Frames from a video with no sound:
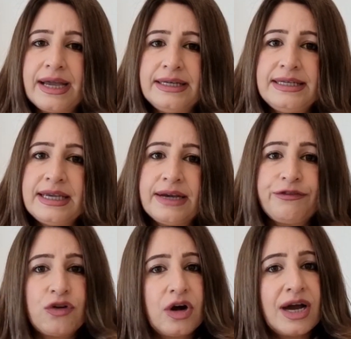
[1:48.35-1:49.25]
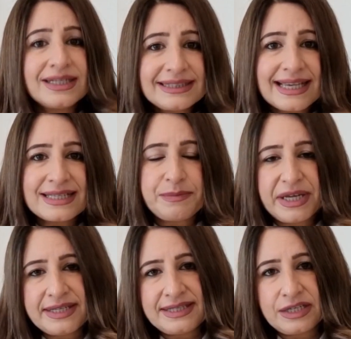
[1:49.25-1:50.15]
idea for us as
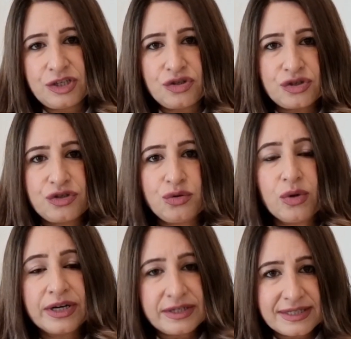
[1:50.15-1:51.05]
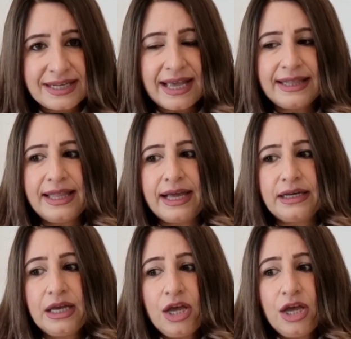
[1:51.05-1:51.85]
parents and teachers to understand that